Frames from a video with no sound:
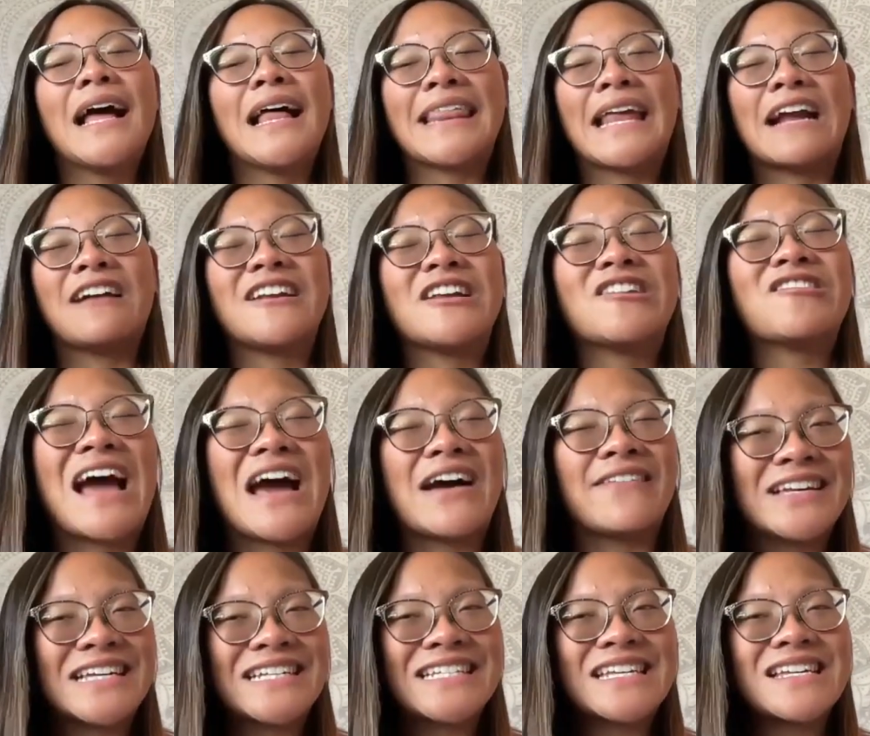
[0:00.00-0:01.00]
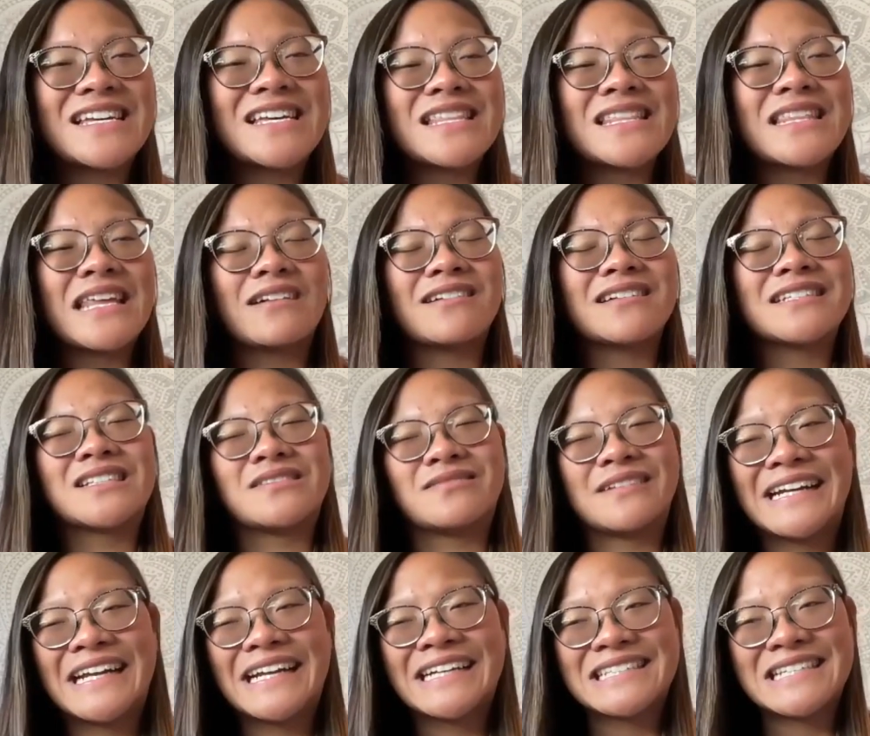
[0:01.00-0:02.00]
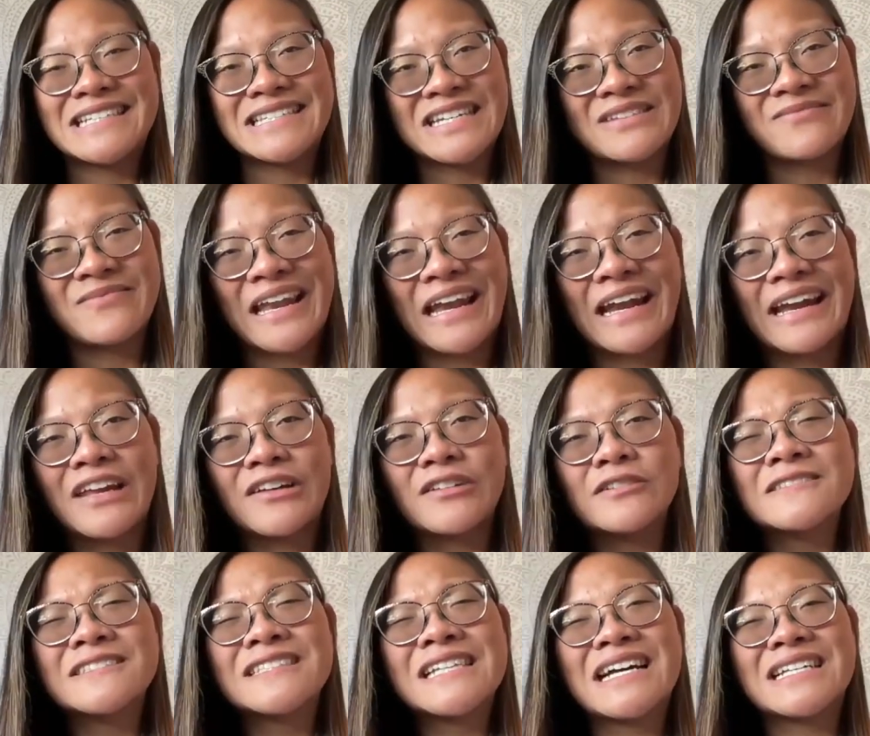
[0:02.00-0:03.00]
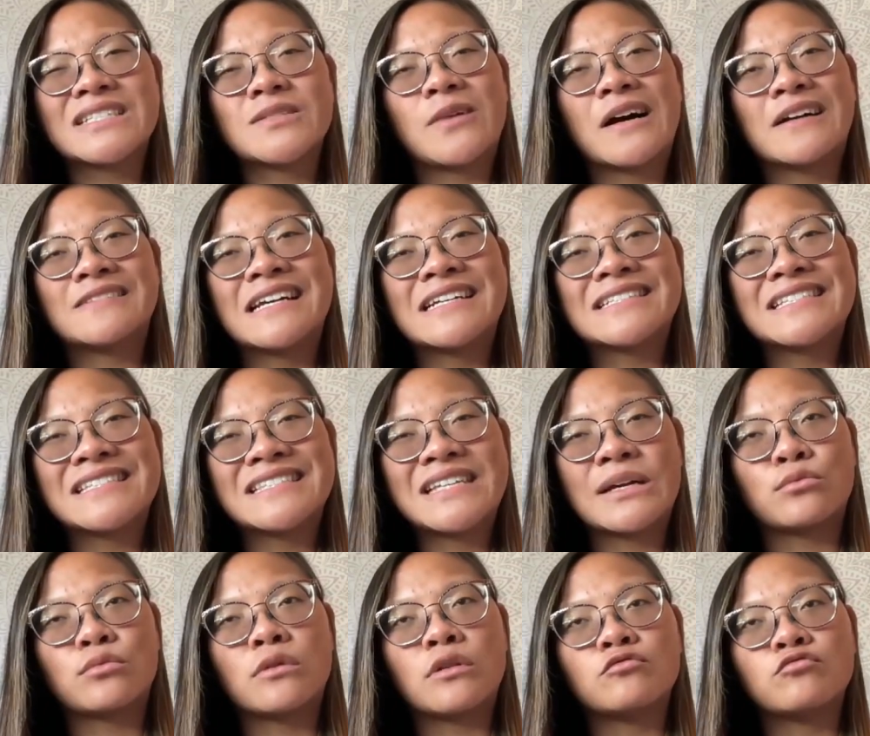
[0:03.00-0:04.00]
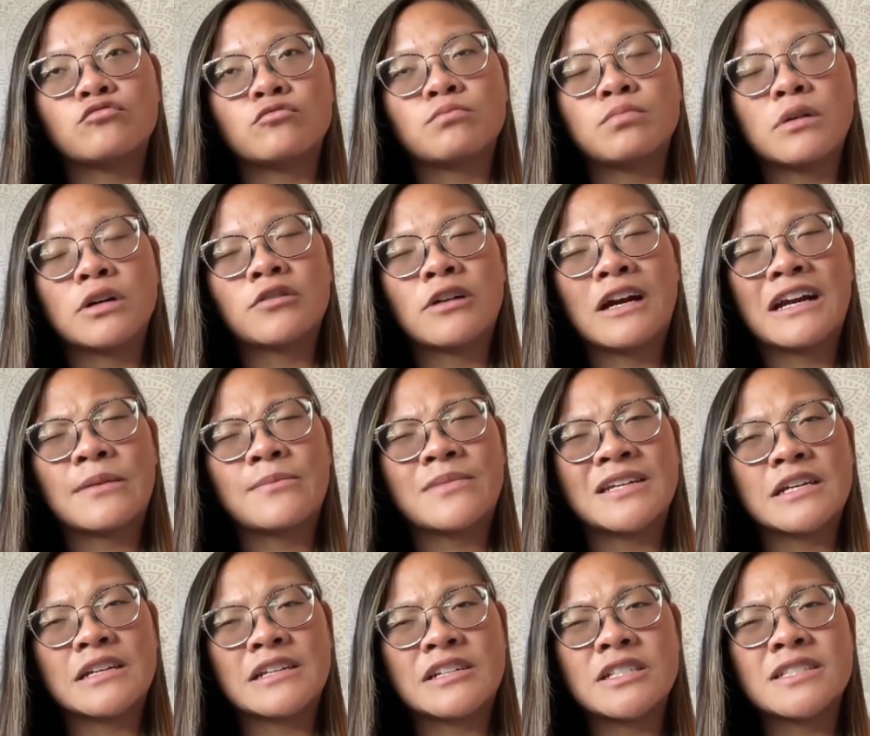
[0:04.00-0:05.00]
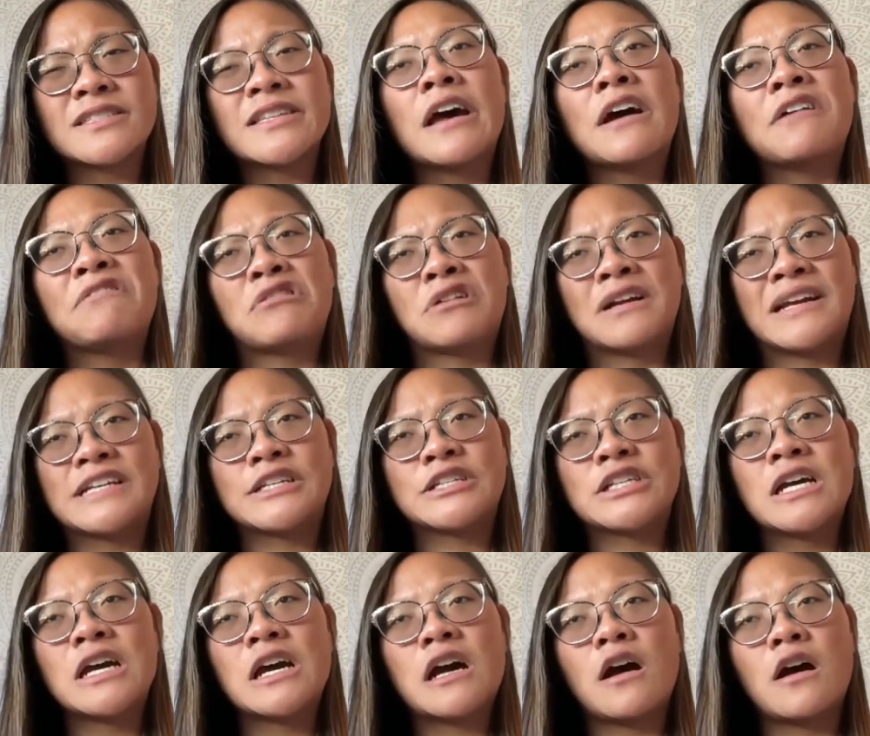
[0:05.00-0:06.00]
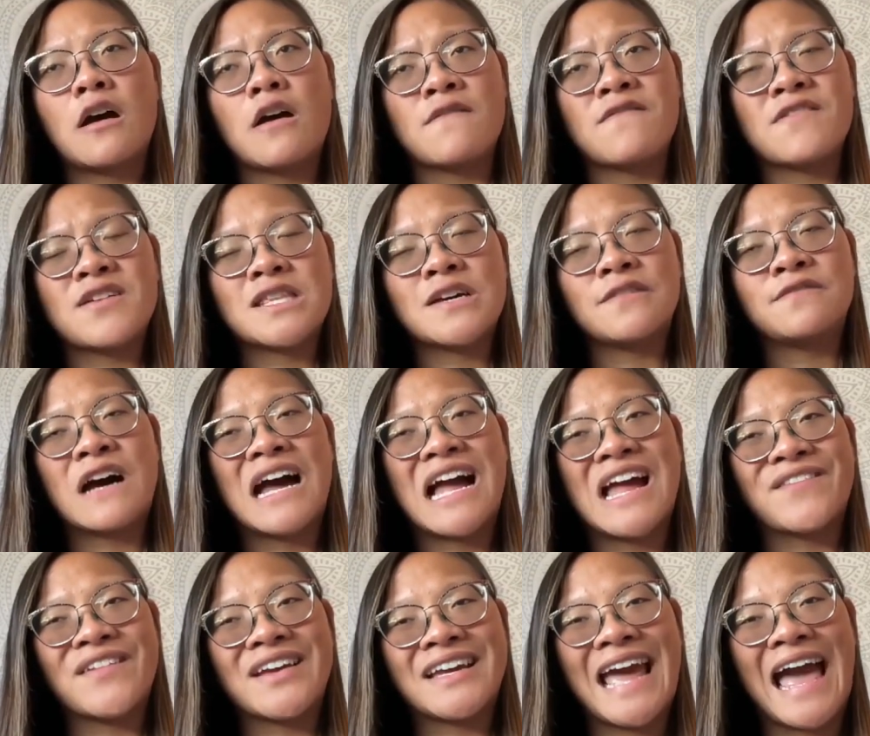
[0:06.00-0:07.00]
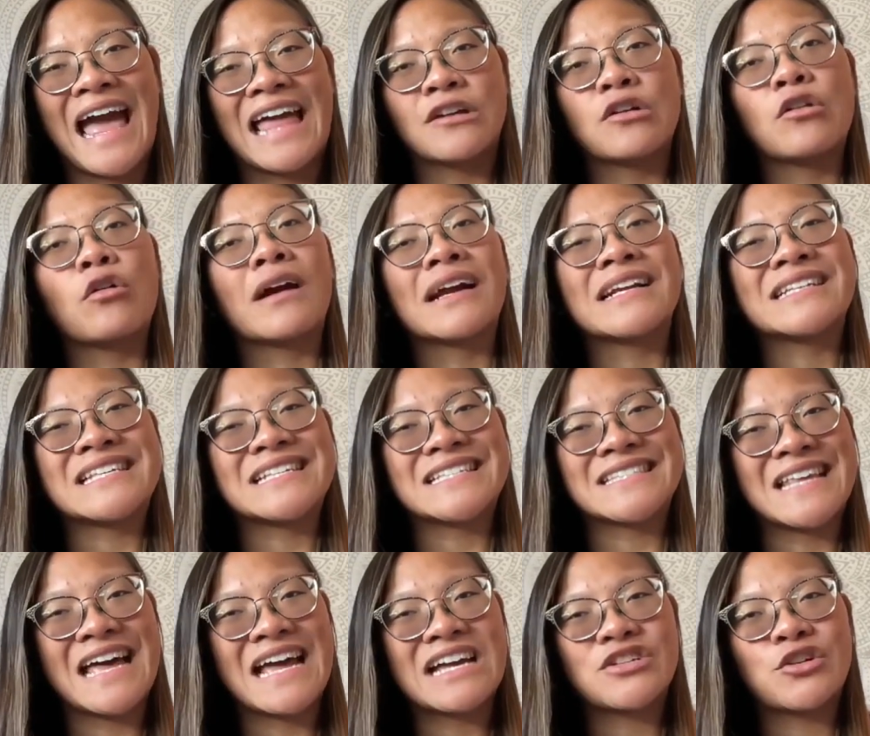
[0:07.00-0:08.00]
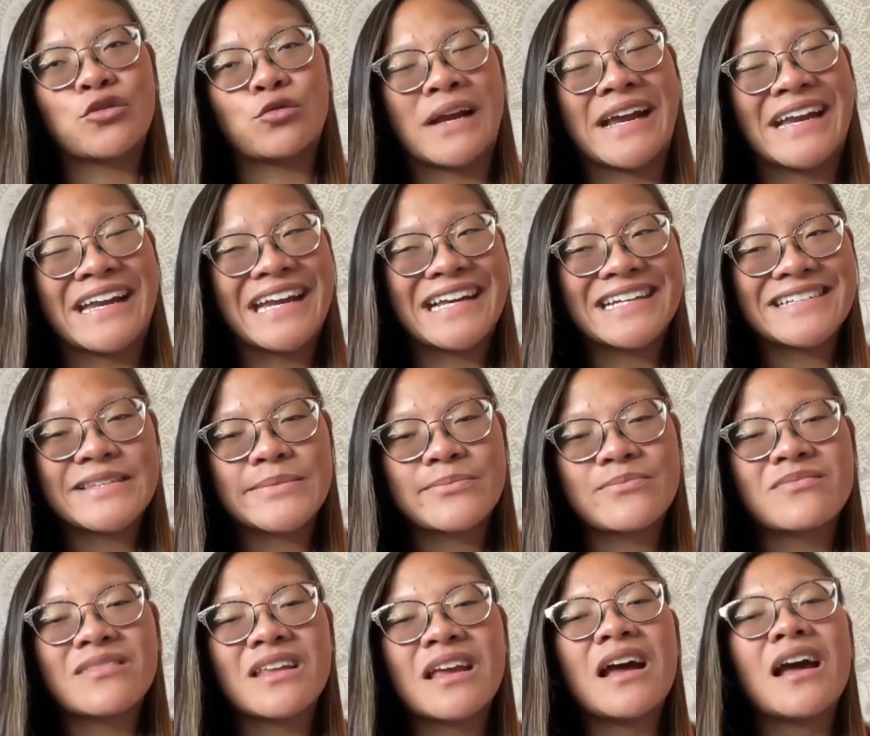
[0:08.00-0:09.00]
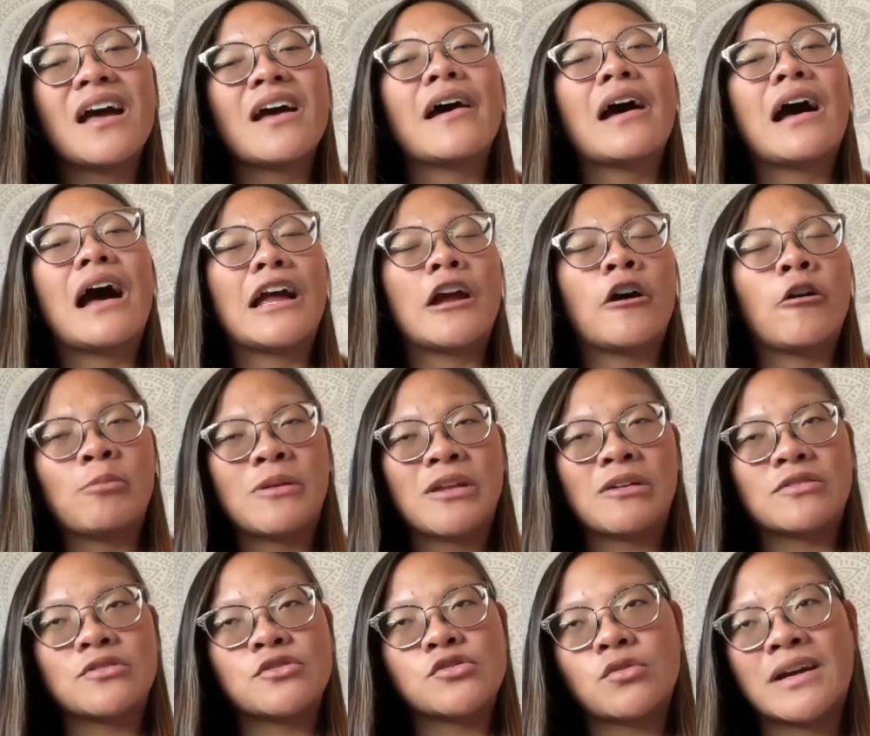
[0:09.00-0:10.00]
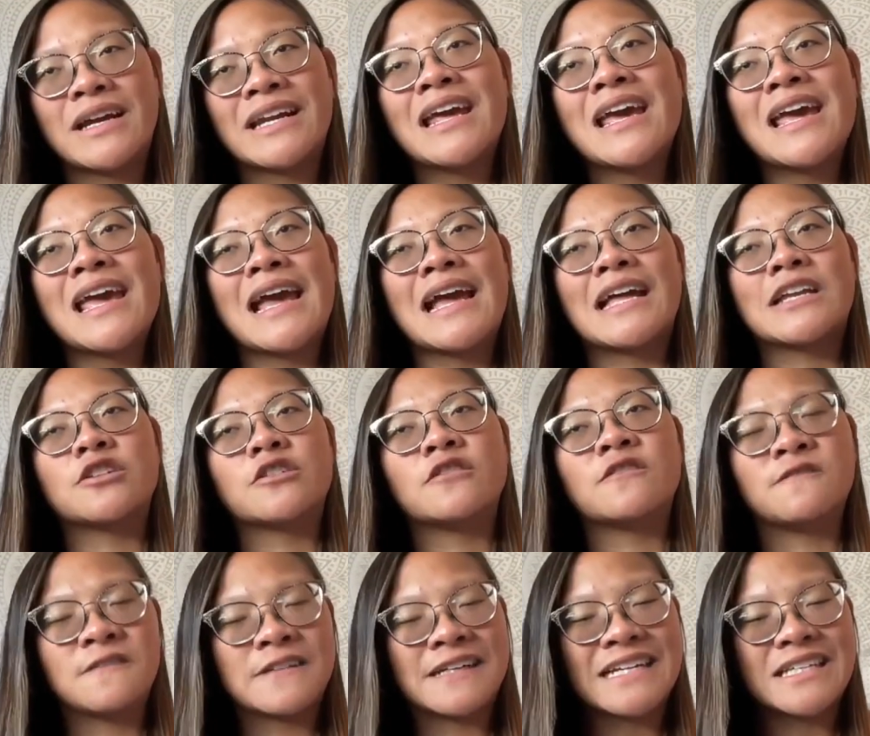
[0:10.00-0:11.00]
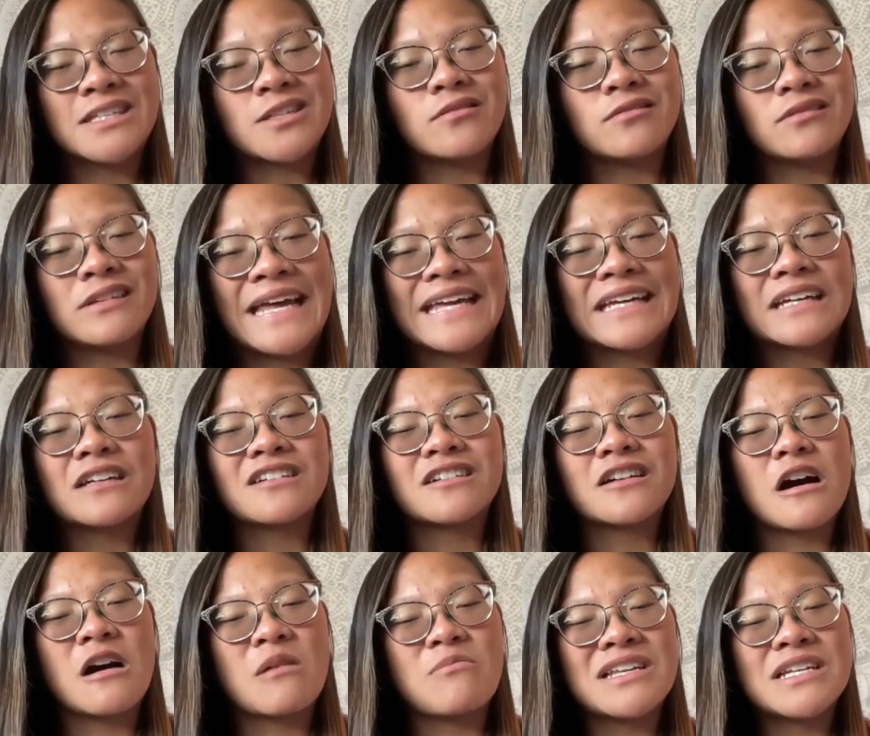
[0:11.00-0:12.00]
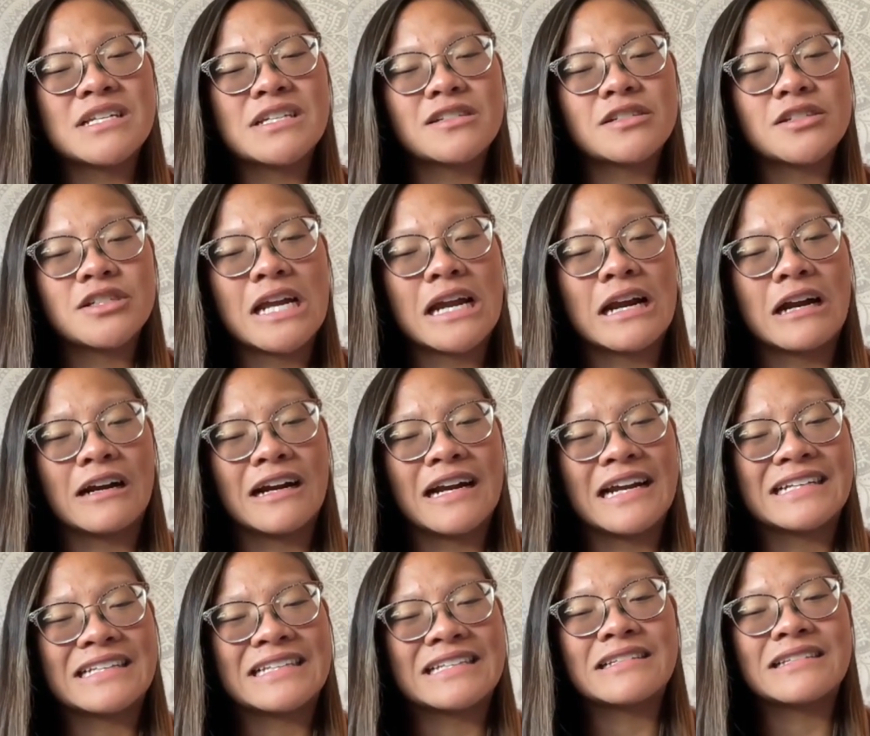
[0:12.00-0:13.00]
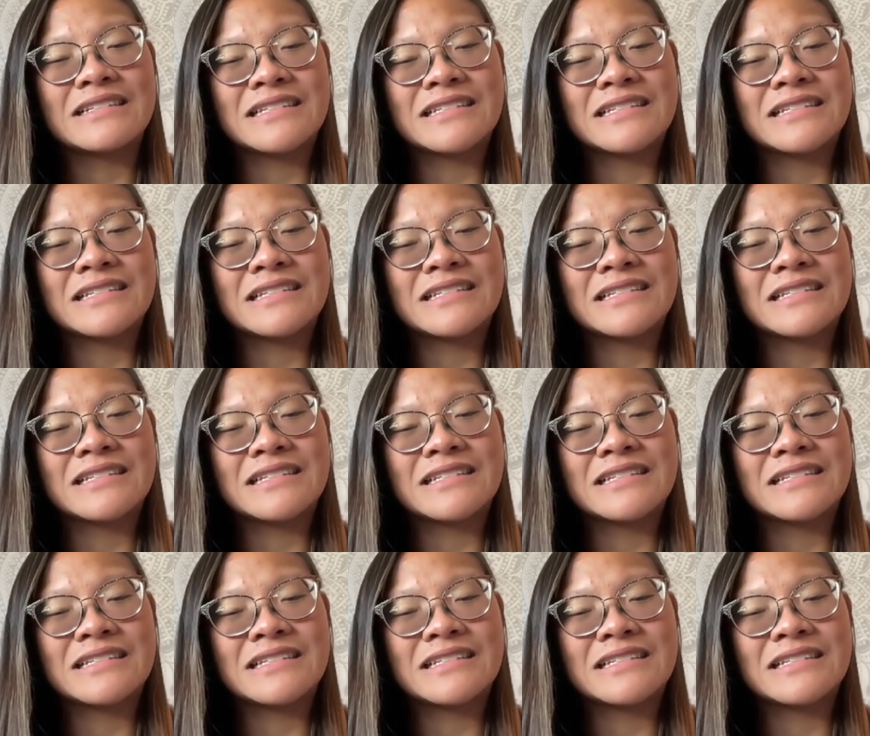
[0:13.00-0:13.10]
There you have it. There is the rating system that I use, as well as some book recommendations for each of the 5 categories/ratings. I hope you enjoyed, and don't forget to like, comment, share, and